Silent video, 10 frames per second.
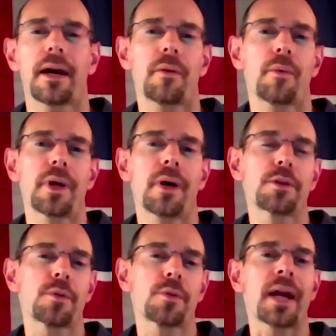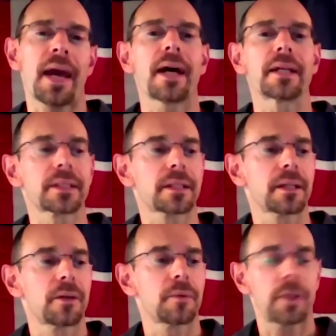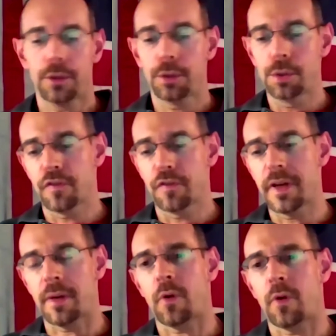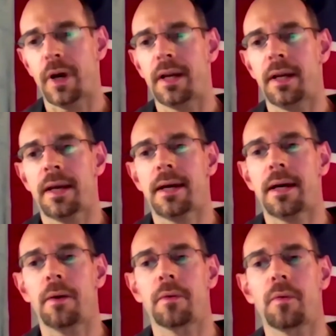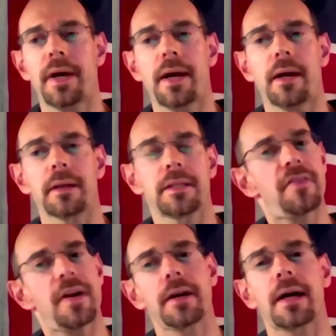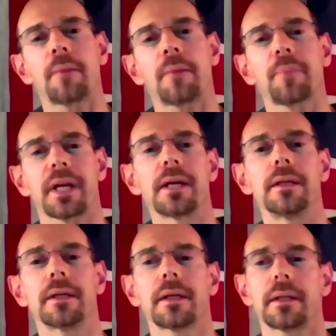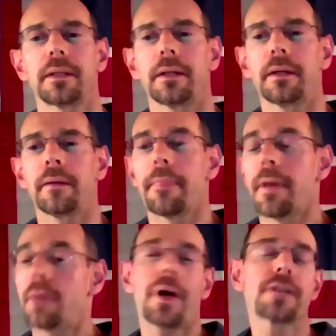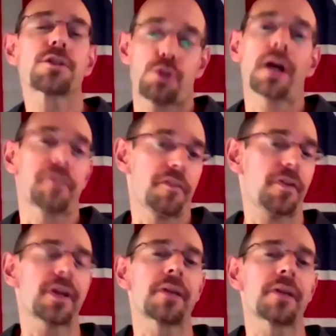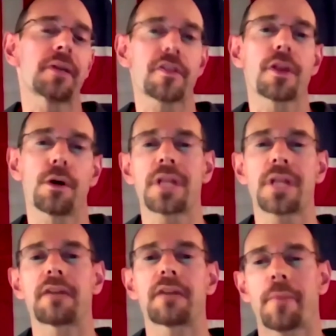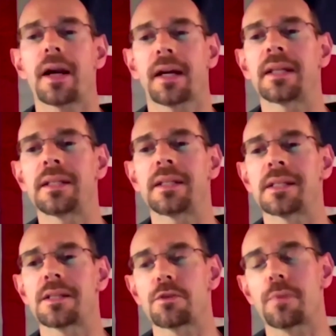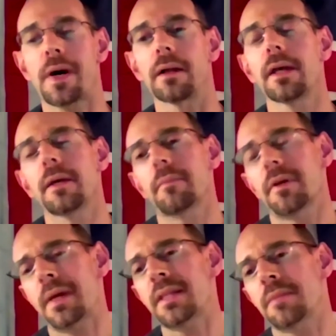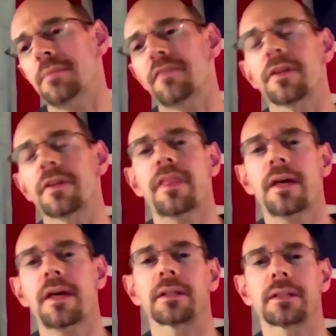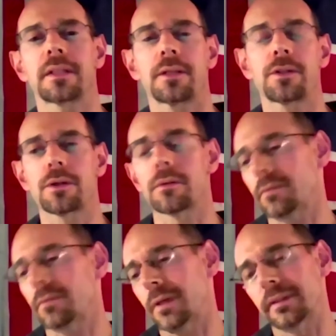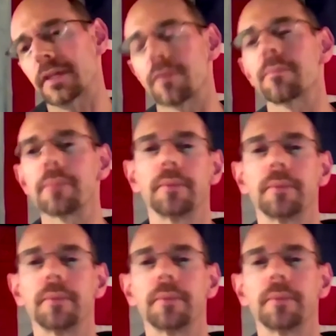we always want to ask, well, whose freedom, when, and how, and where? It's very complicated. It was a struggle for freedom for those Native American Indians as well, but it meant some different things than to, well, different people.